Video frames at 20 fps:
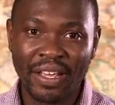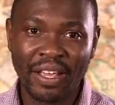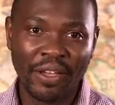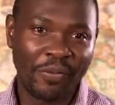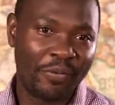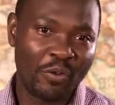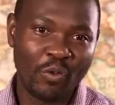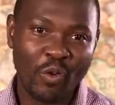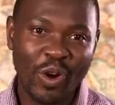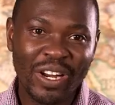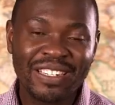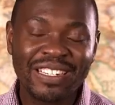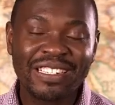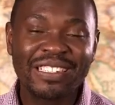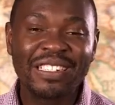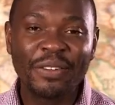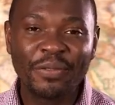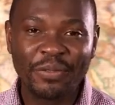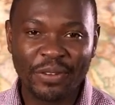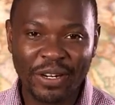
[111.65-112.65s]
If you want a
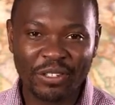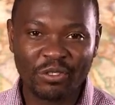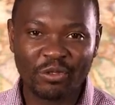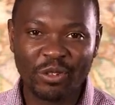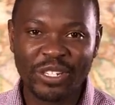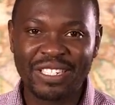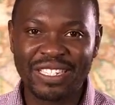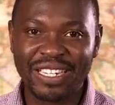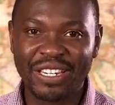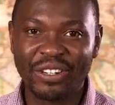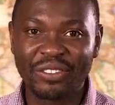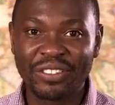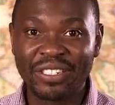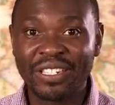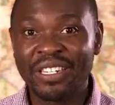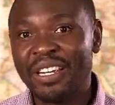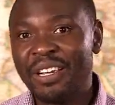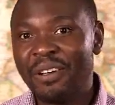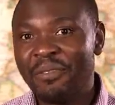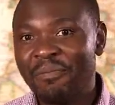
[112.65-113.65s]
different result,
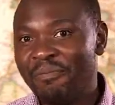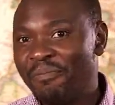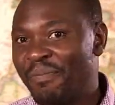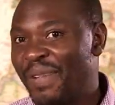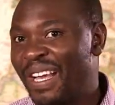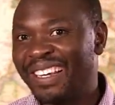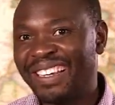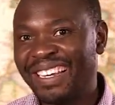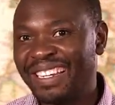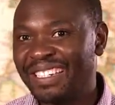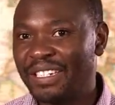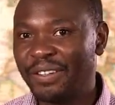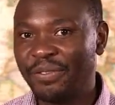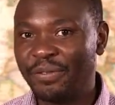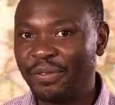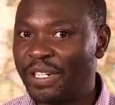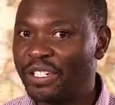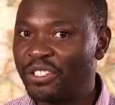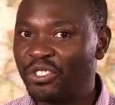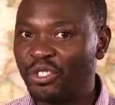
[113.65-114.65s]
make a
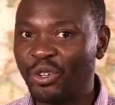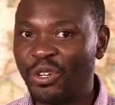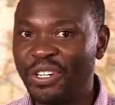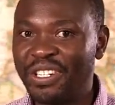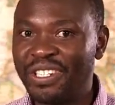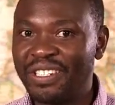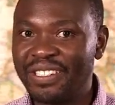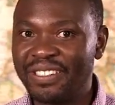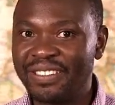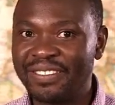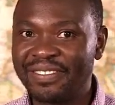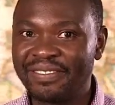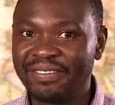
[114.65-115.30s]
different choice.